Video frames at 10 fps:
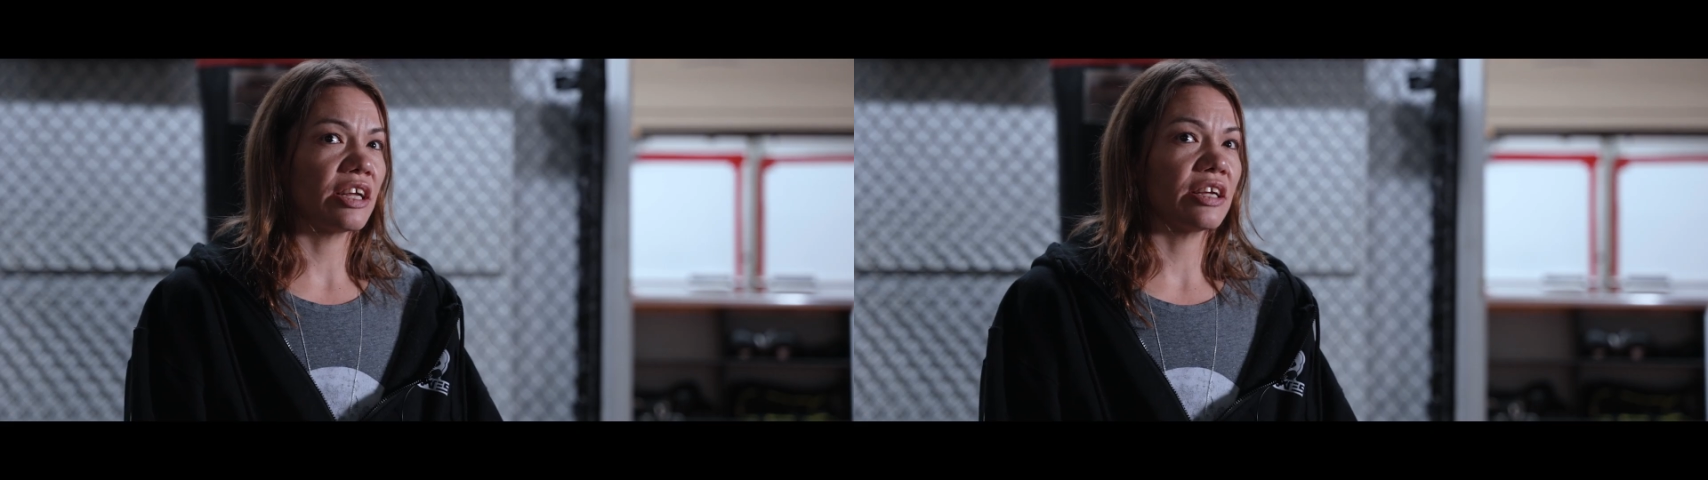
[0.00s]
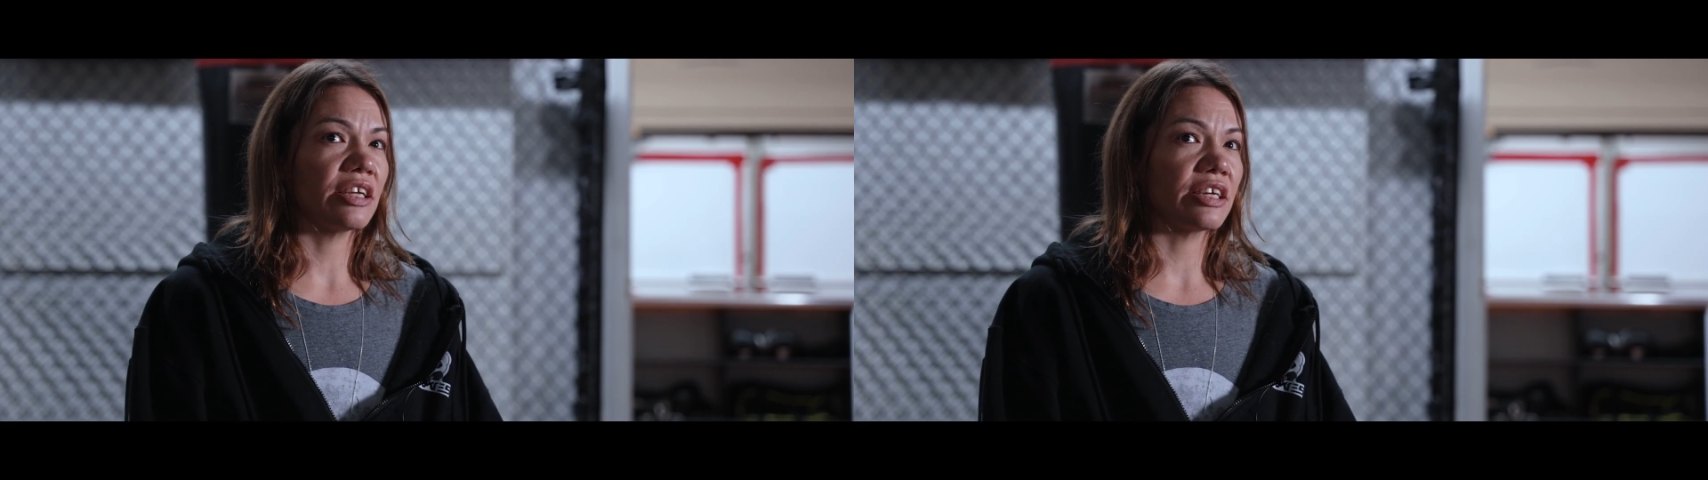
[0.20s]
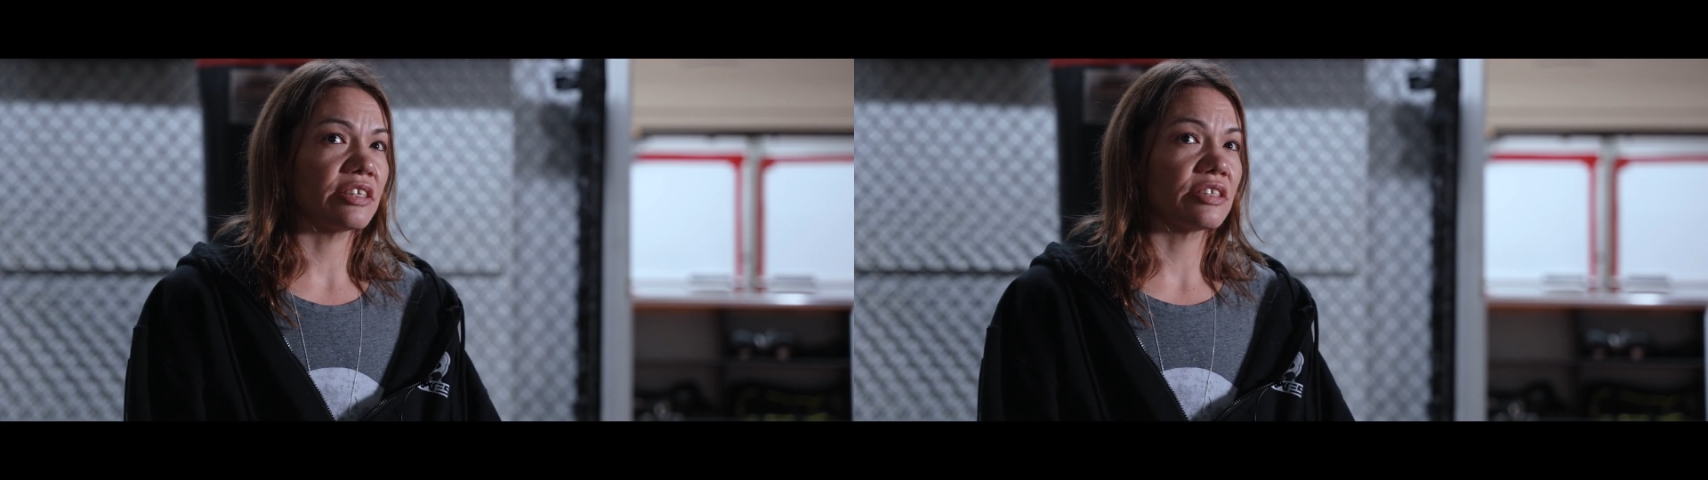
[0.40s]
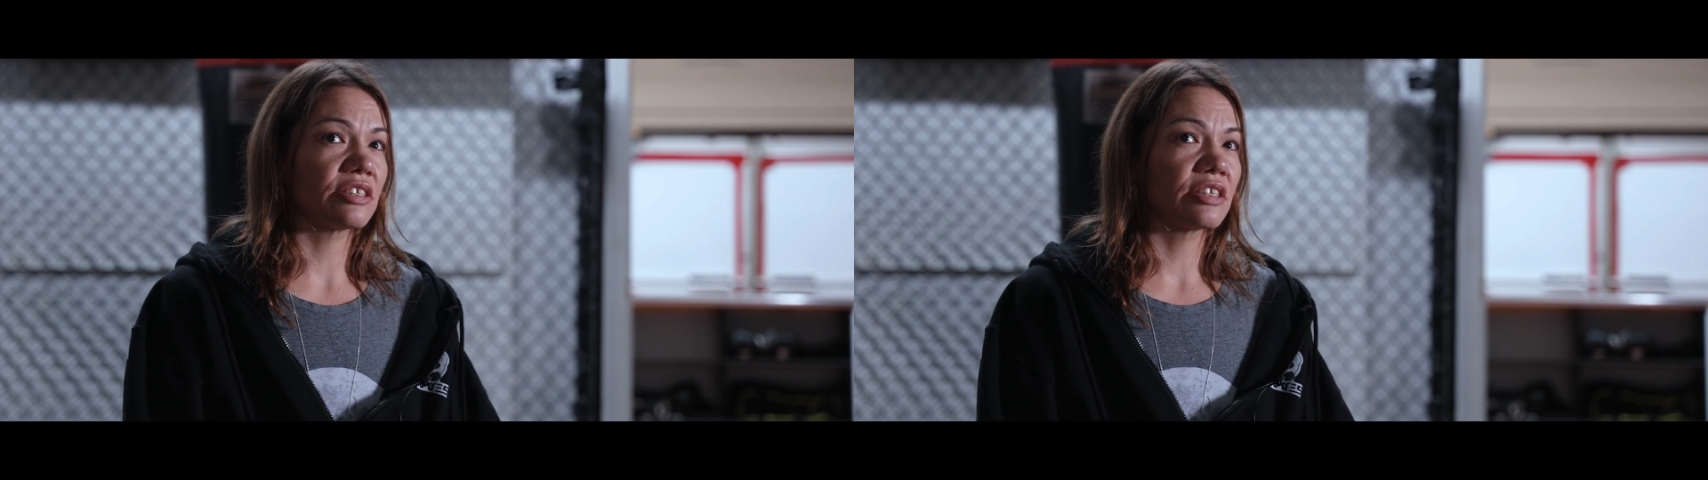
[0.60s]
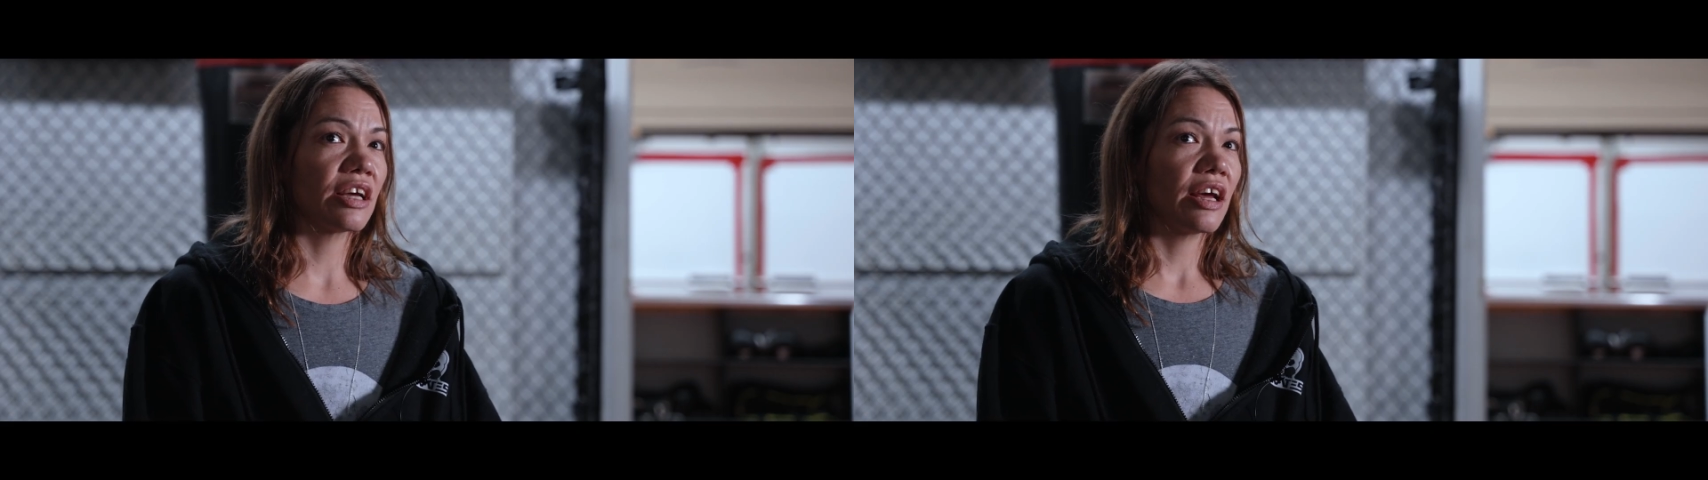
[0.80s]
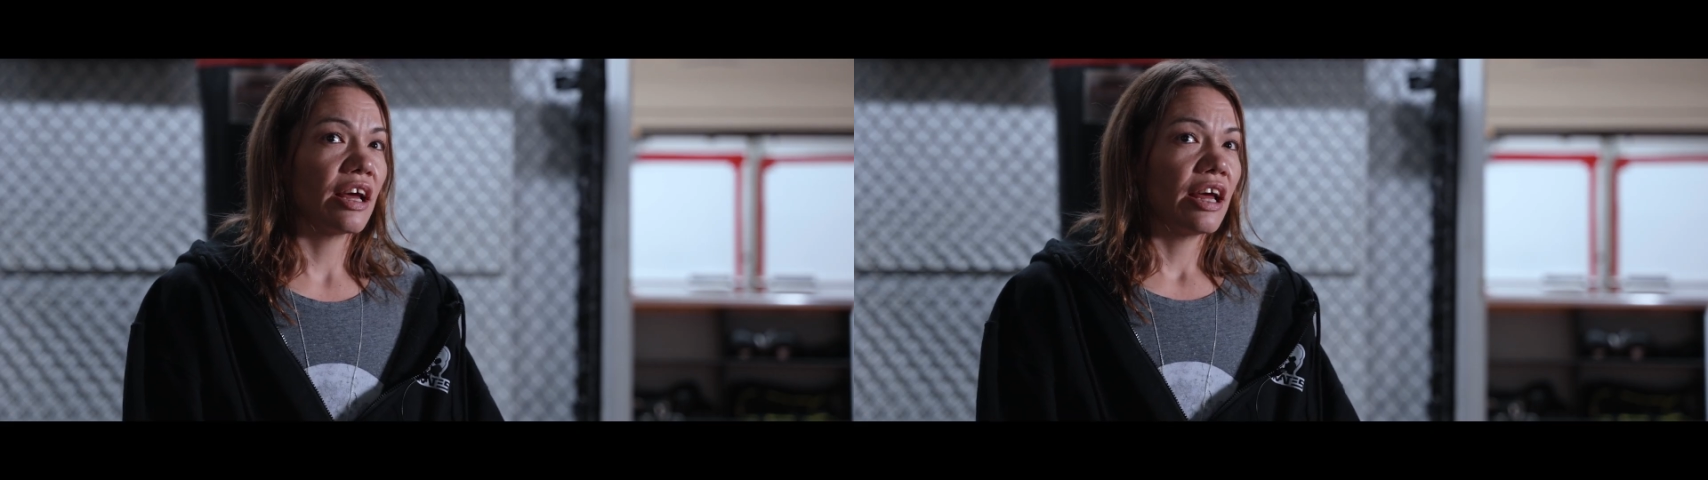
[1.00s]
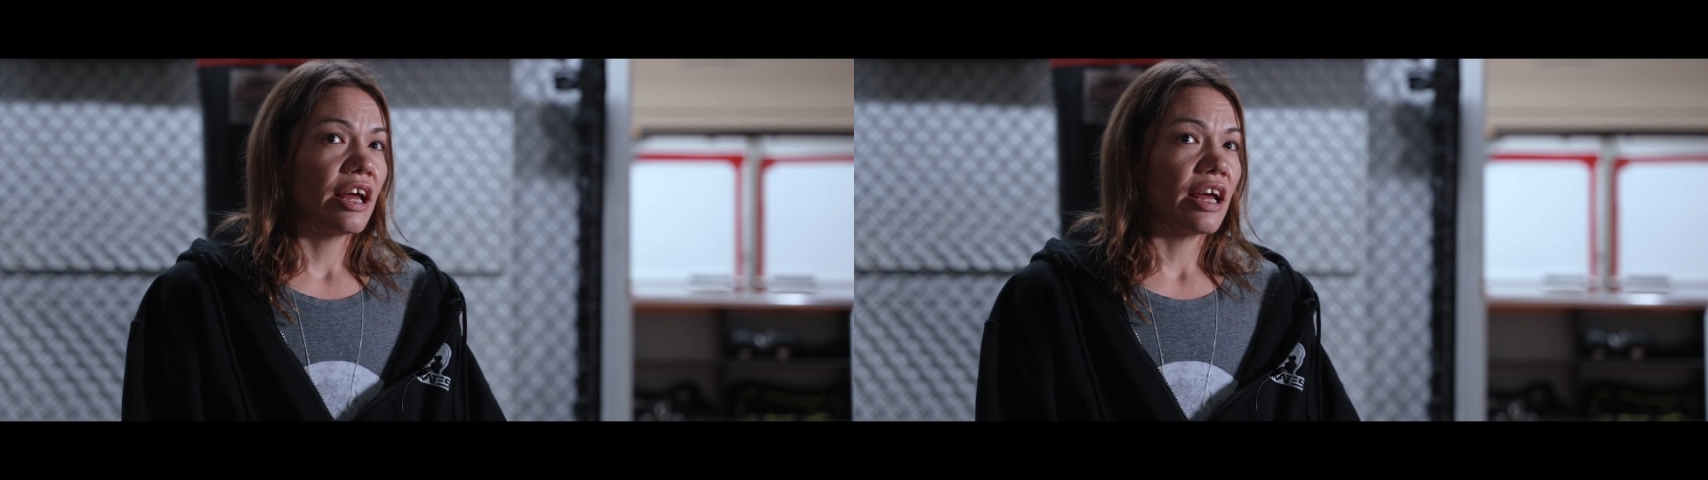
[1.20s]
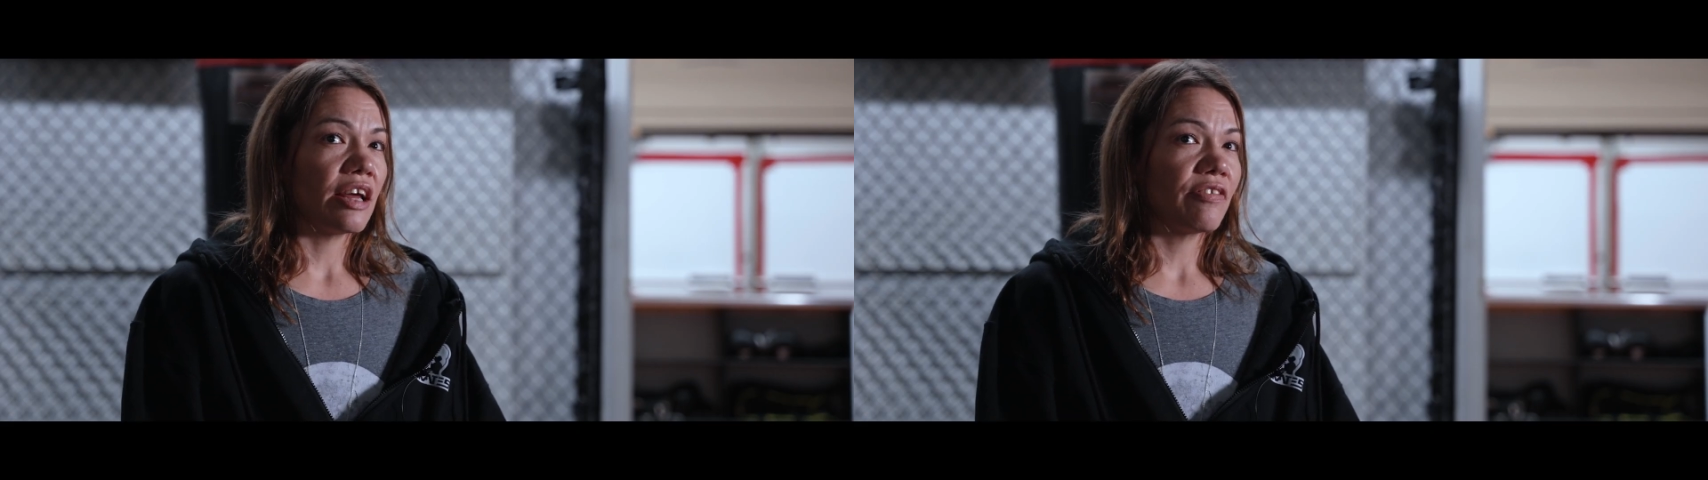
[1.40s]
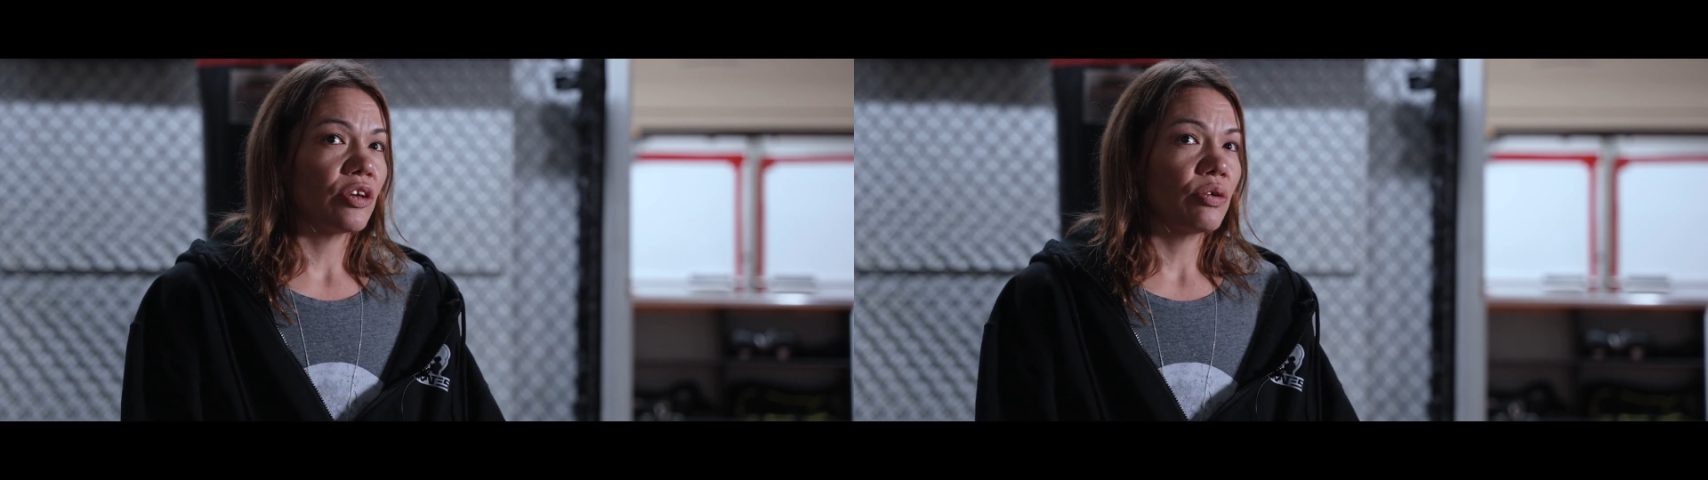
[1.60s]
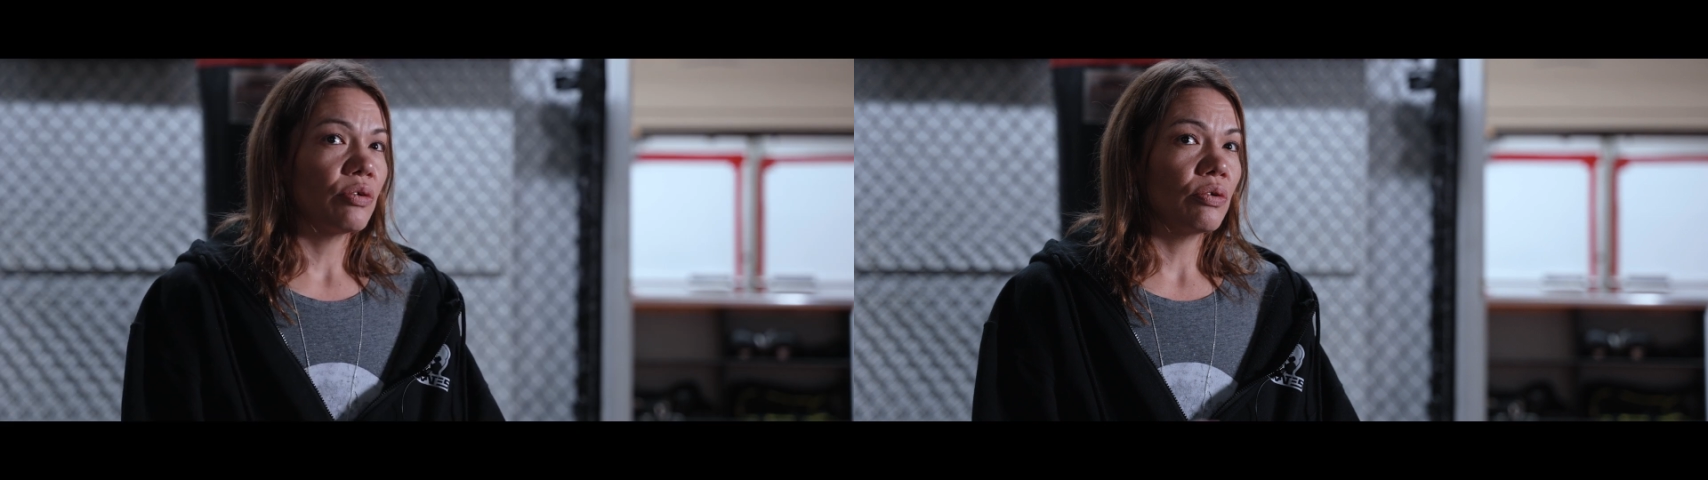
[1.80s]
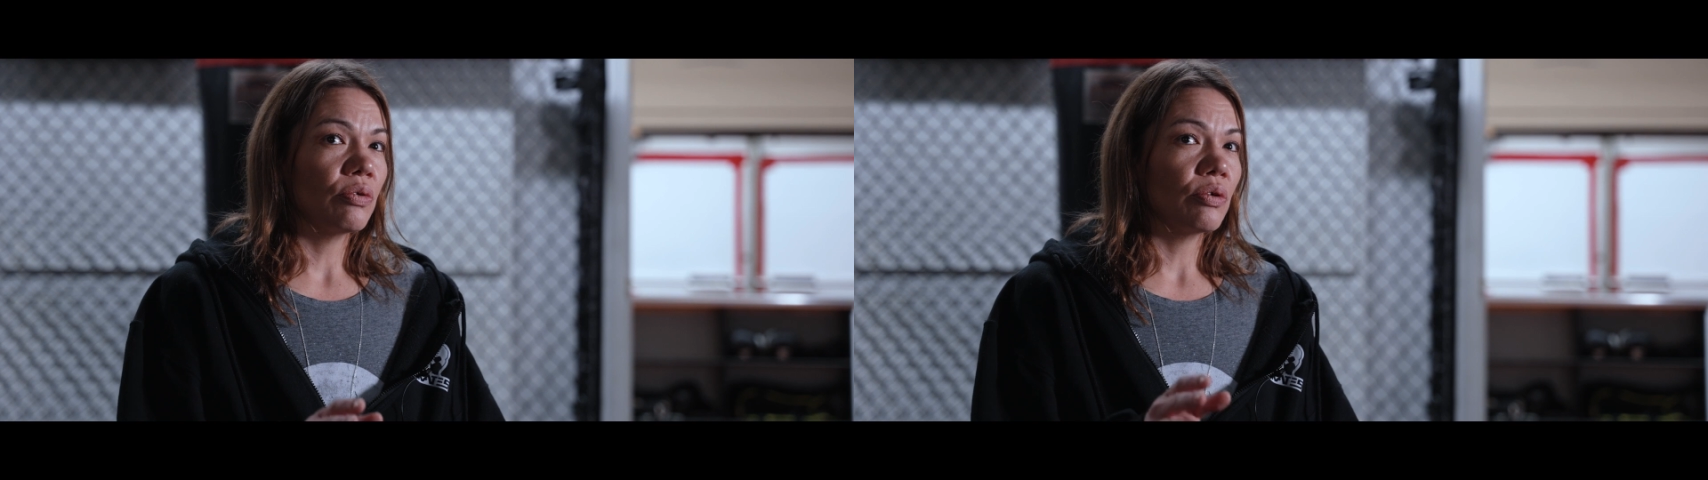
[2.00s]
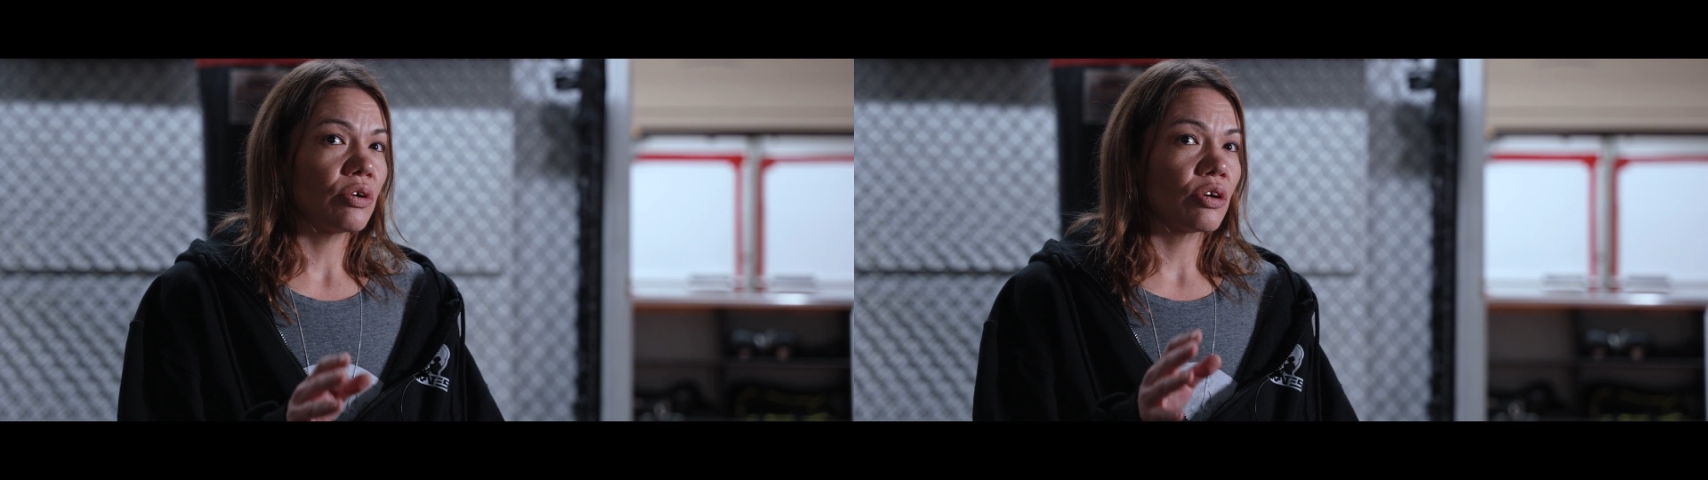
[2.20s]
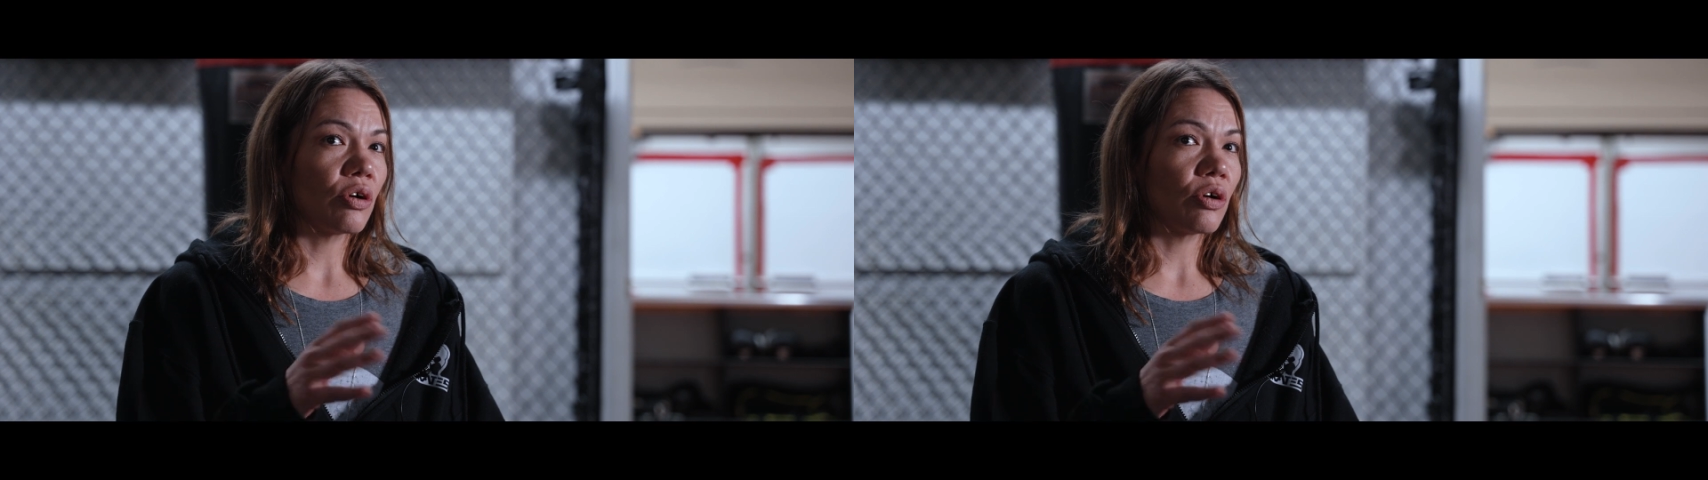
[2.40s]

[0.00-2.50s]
it is if you